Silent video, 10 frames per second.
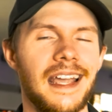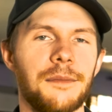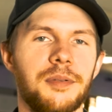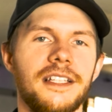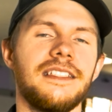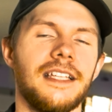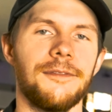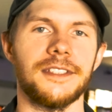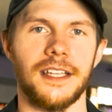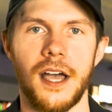And please
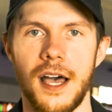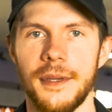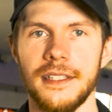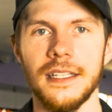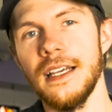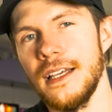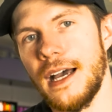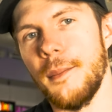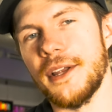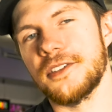leave us a comment.
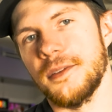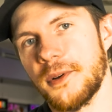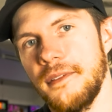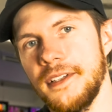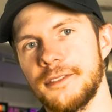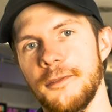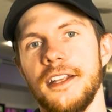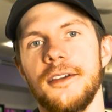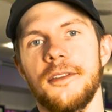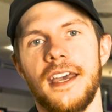I mentioned in the previous
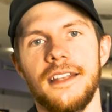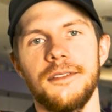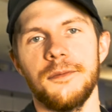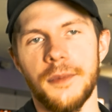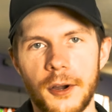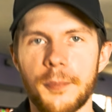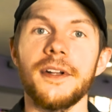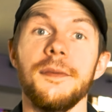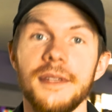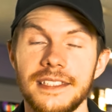video that we are
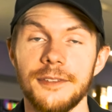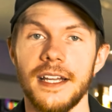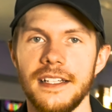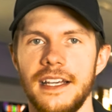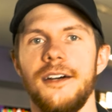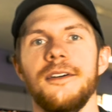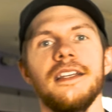pretty busy right now.